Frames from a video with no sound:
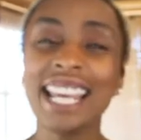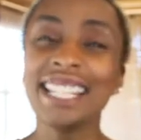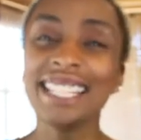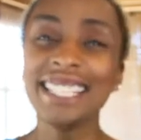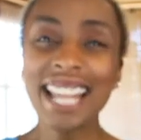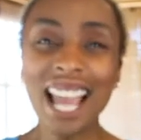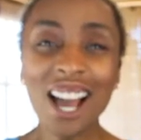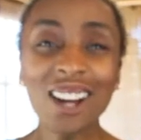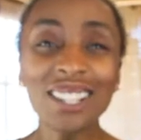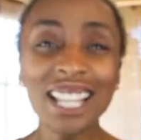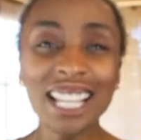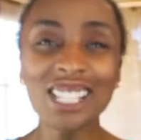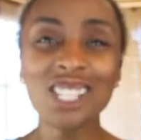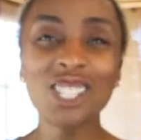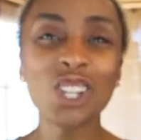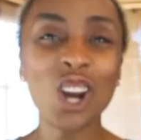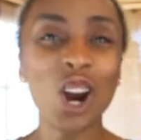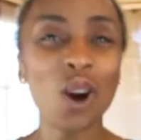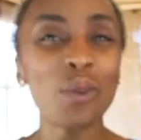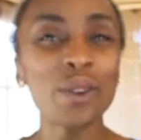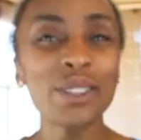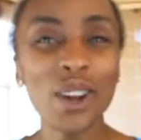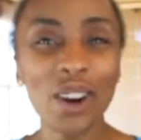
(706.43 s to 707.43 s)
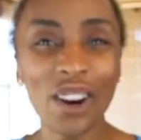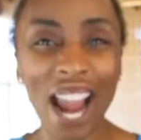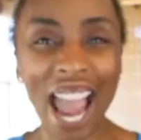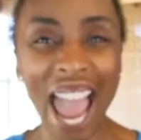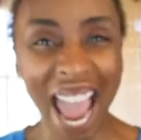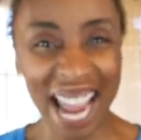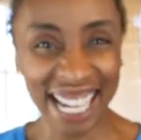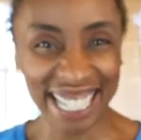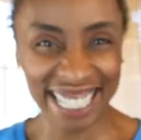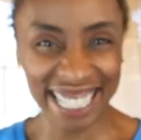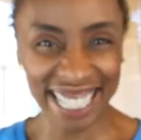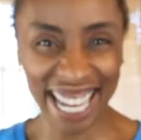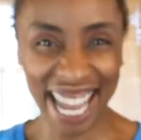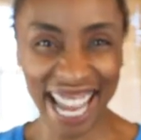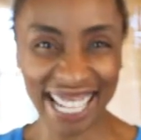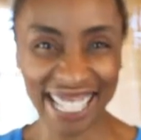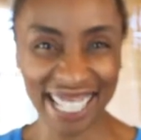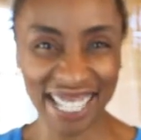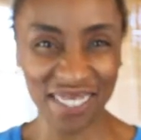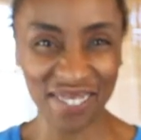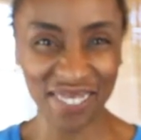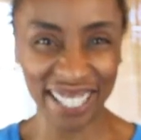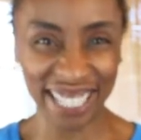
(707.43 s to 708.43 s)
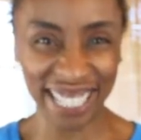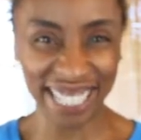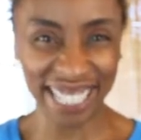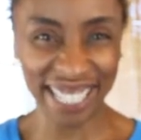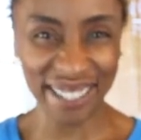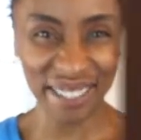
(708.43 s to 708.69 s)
now let's start with our acting activity.